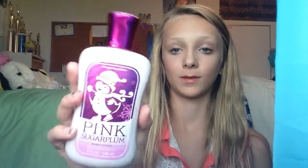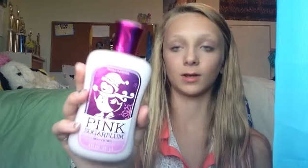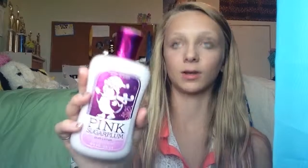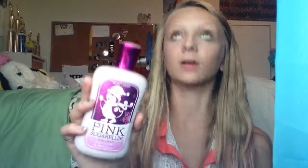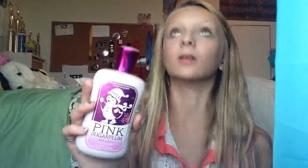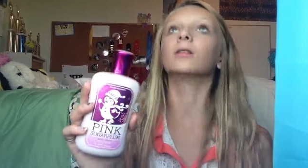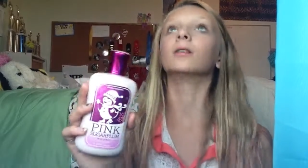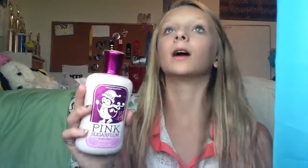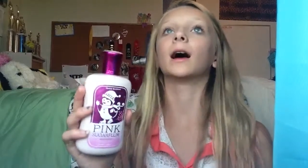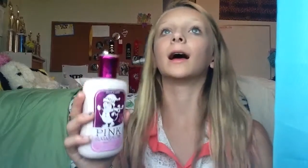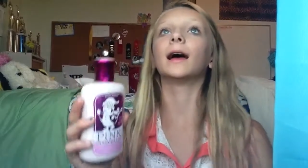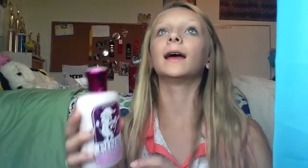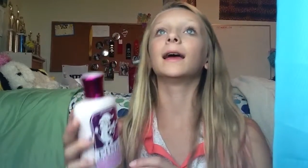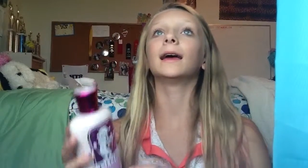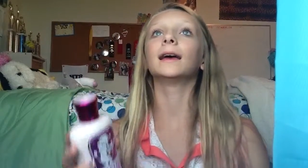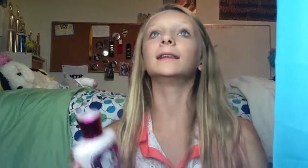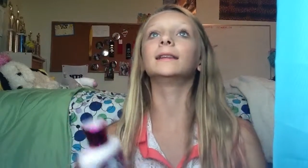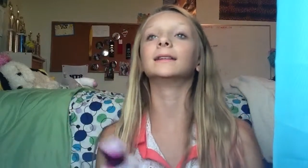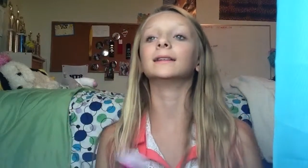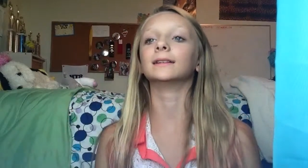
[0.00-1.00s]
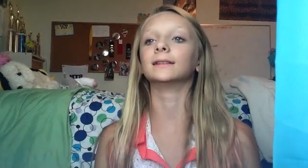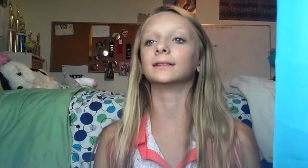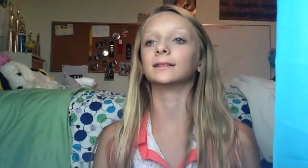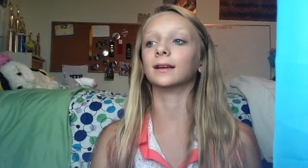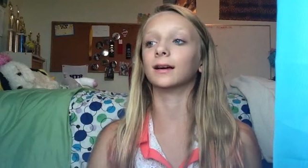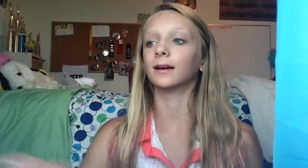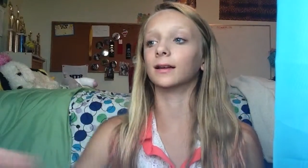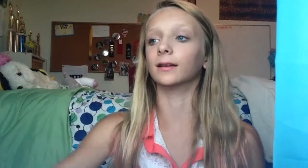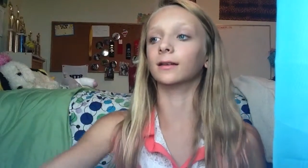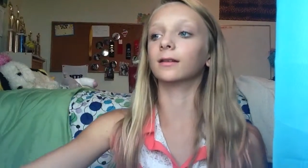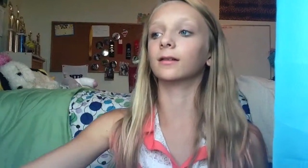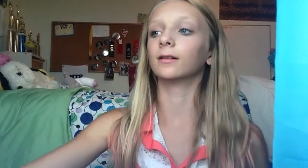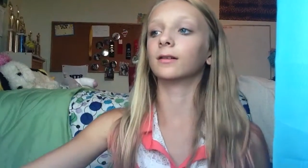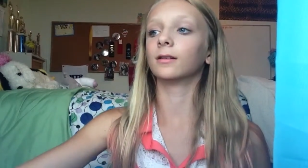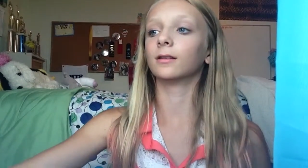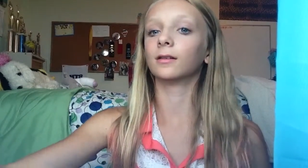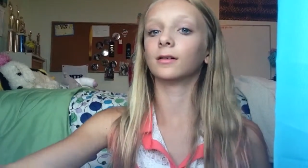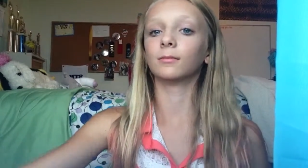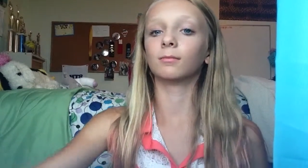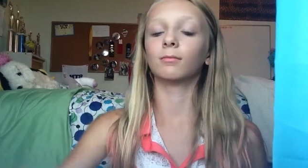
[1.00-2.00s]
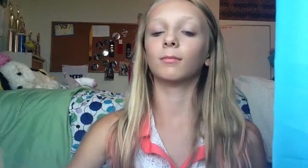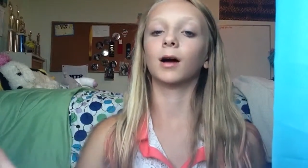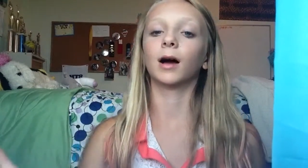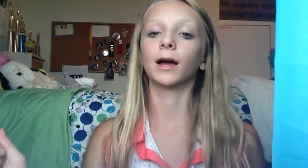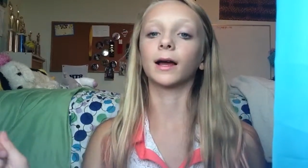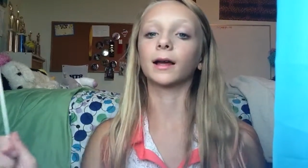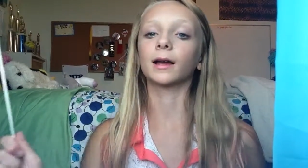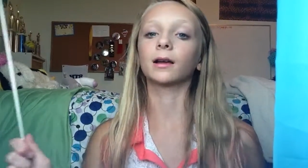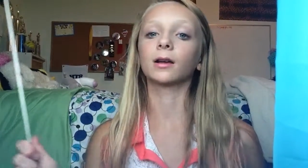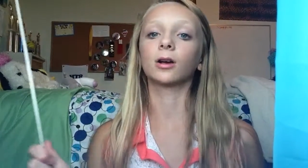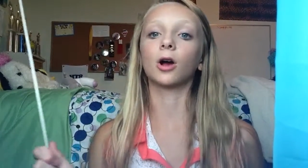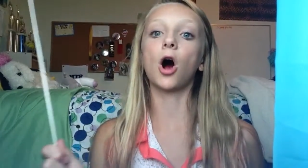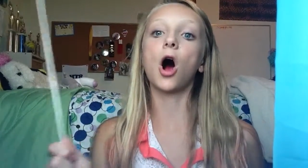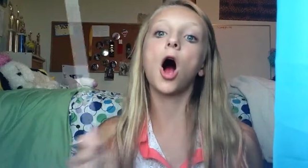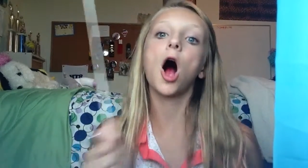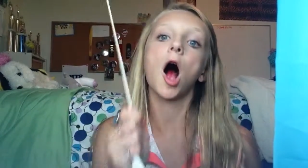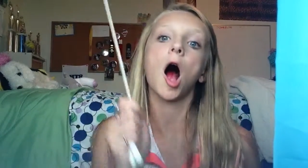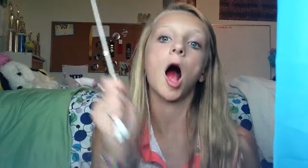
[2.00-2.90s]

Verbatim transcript: I hate the sun. Oh my god.